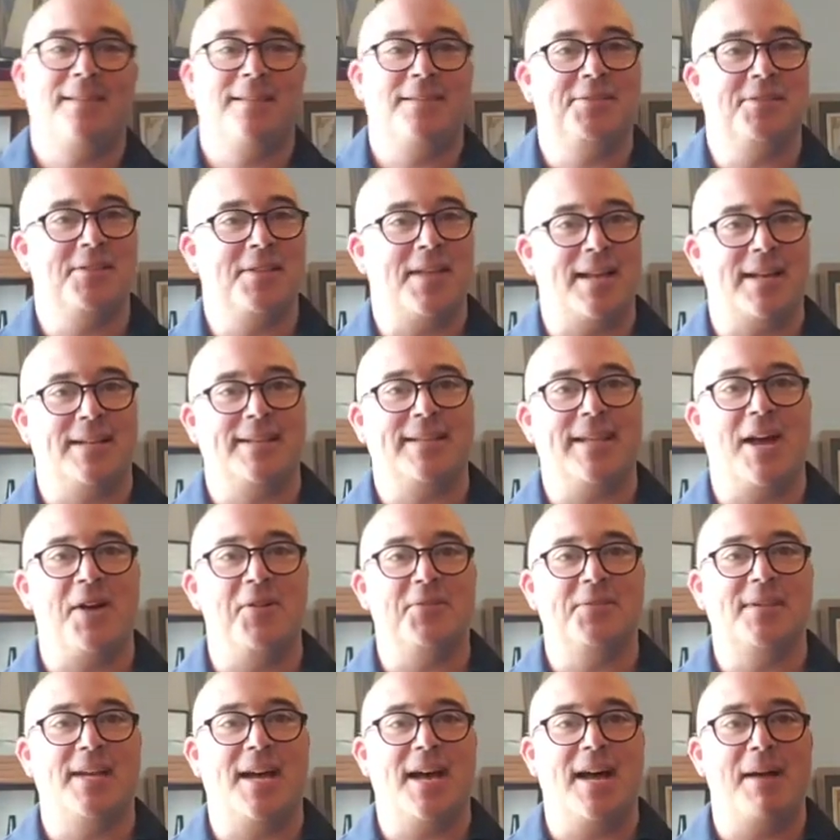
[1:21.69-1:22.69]
There's a lot of
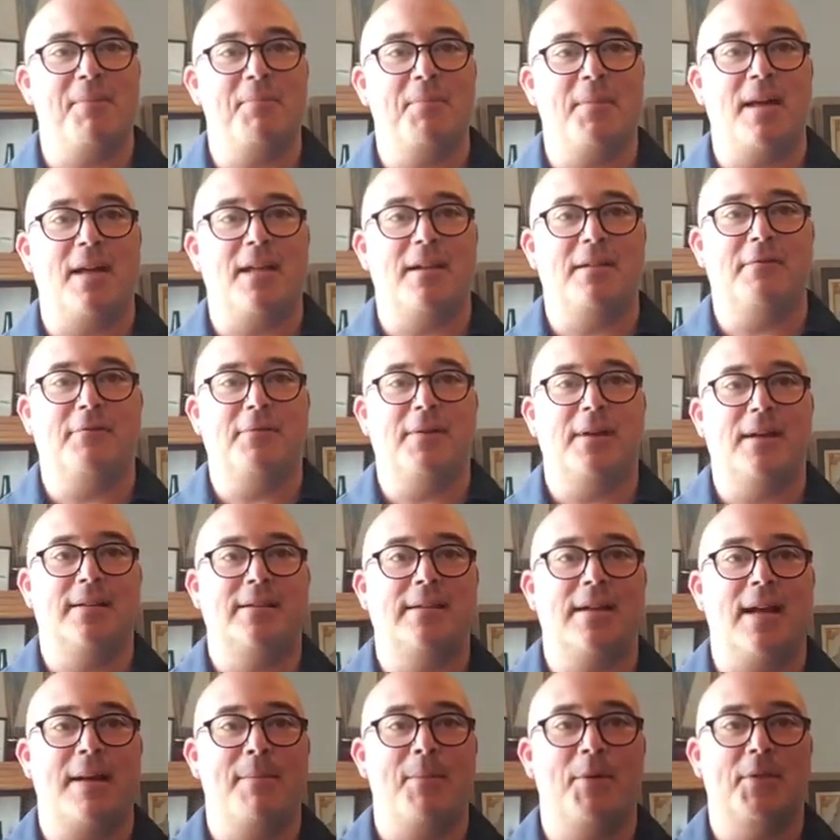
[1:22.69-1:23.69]
downtime, a lot of
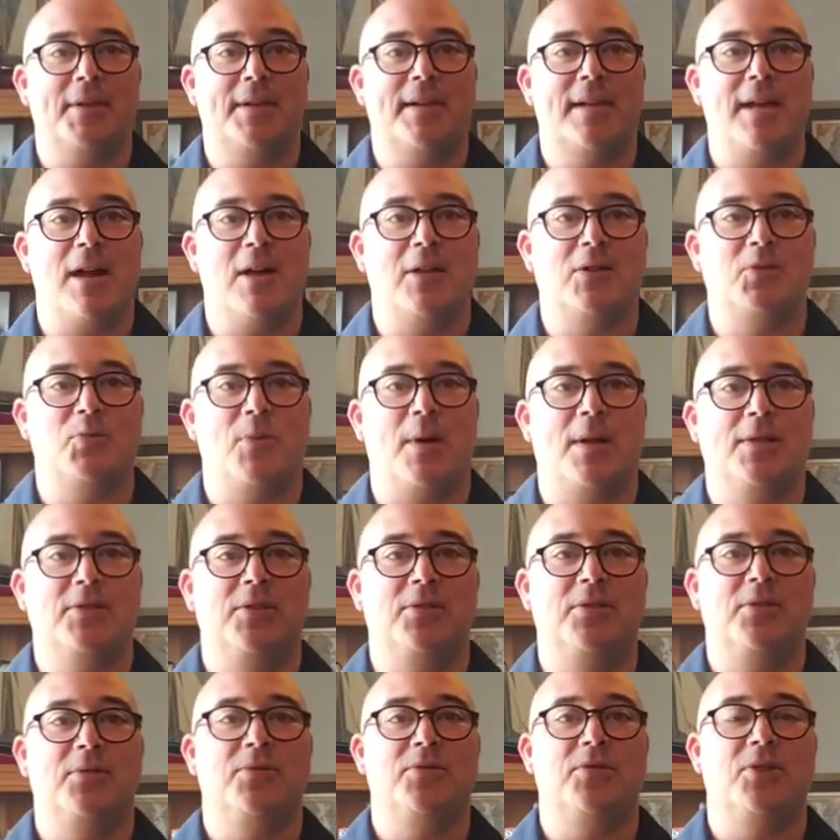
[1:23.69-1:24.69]
time on the couch
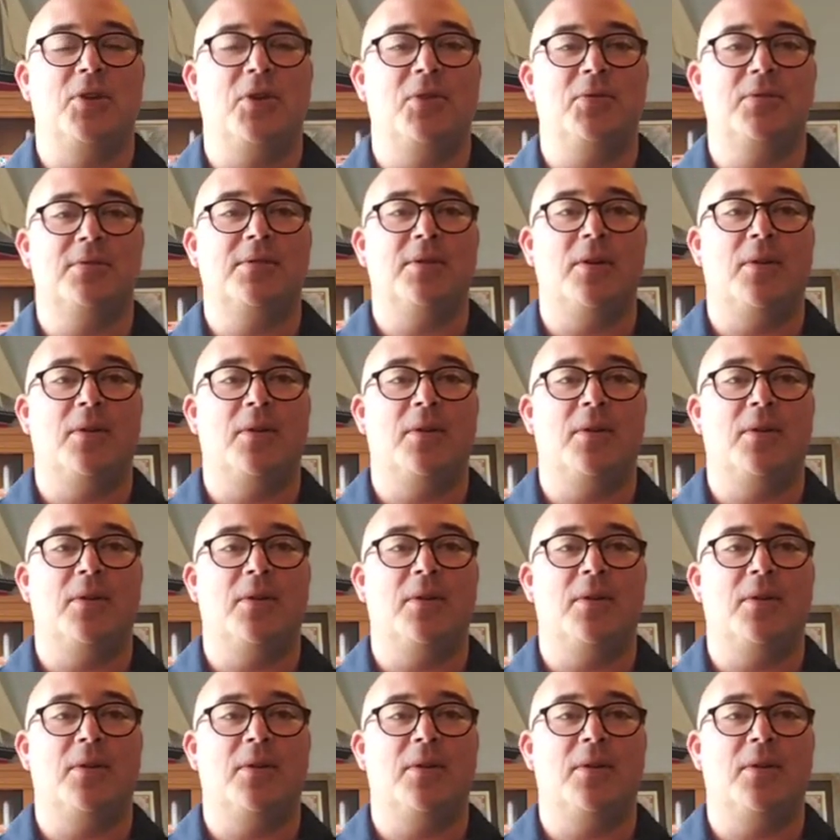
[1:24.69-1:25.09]
watching new shows,